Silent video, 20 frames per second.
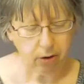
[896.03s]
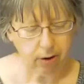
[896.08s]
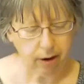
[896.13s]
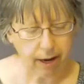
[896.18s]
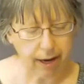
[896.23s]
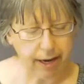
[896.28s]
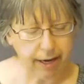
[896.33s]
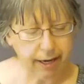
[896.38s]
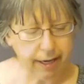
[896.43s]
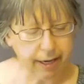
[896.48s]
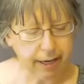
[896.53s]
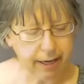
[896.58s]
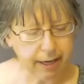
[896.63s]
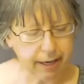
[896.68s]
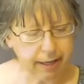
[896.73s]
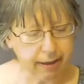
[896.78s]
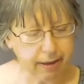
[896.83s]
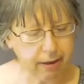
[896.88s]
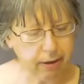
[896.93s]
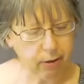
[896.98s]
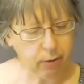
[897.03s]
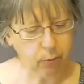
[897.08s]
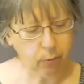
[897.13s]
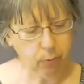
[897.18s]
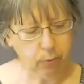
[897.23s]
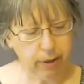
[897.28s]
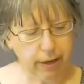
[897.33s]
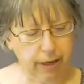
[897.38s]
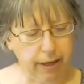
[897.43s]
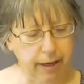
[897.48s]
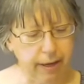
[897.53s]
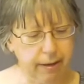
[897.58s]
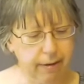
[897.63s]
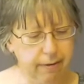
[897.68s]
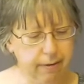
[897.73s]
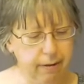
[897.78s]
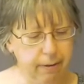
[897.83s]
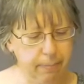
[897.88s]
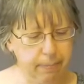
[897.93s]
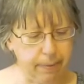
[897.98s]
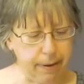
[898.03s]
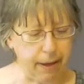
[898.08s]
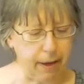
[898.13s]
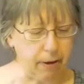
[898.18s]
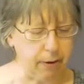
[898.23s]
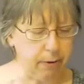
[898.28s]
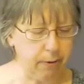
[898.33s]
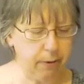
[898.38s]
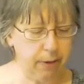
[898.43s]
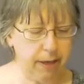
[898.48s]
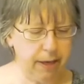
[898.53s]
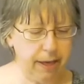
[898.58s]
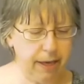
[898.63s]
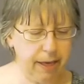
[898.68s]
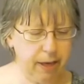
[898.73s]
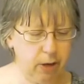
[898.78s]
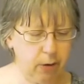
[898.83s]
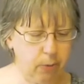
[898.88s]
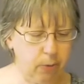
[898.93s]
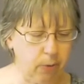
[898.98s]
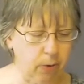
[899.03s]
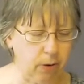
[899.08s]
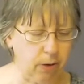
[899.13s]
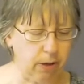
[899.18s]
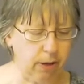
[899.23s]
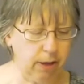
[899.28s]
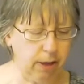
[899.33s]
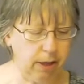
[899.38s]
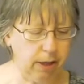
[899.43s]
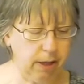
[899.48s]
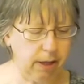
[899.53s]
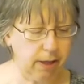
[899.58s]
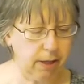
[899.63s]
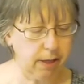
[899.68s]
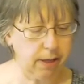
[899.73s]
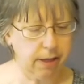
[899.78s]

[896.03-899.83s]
Try and get the wings about equal.